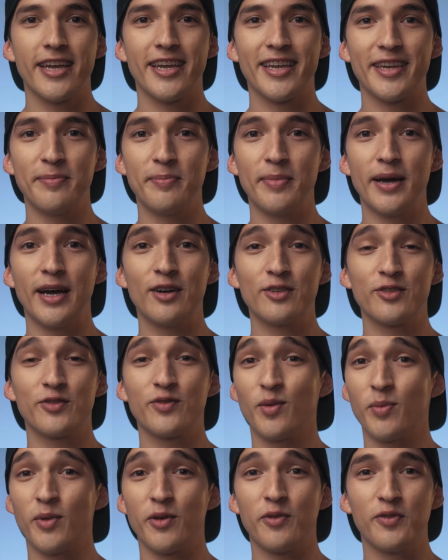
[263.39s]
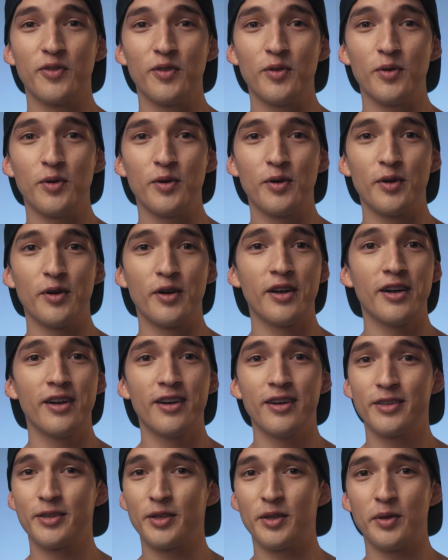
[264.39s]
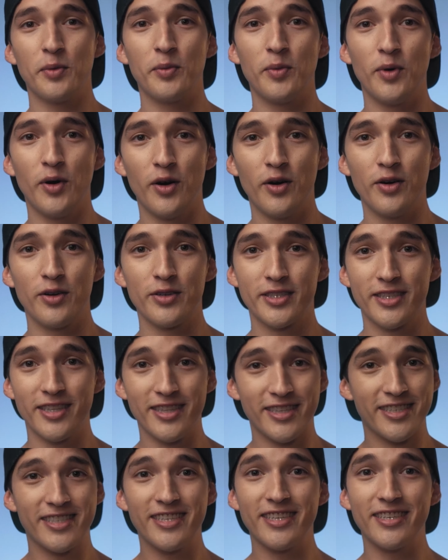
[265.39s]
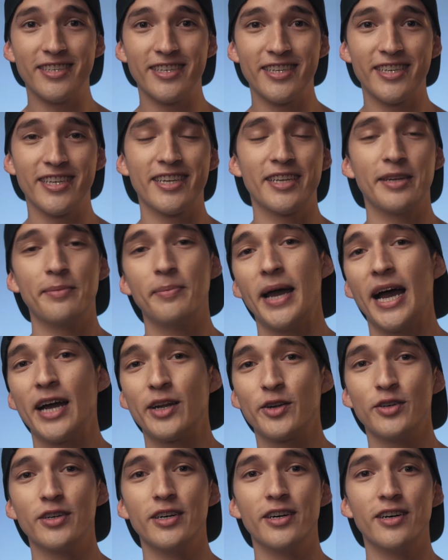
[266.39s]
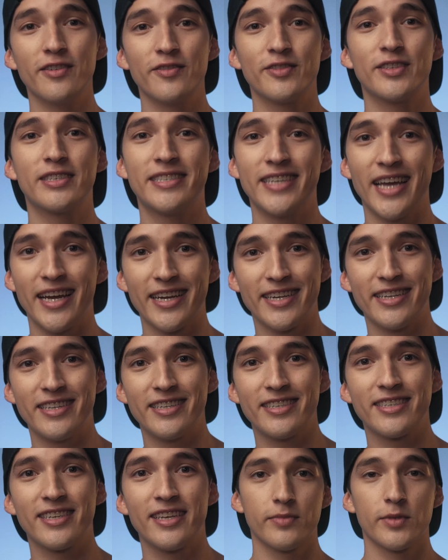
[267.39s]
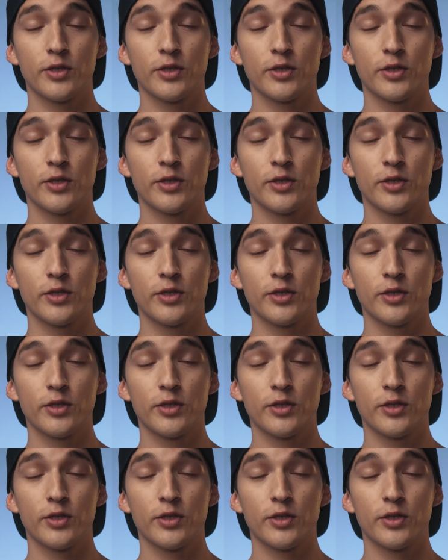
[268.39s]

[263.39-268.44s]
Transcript: It can bounce from the floor to the walls to the ceiling in a matter of seconds.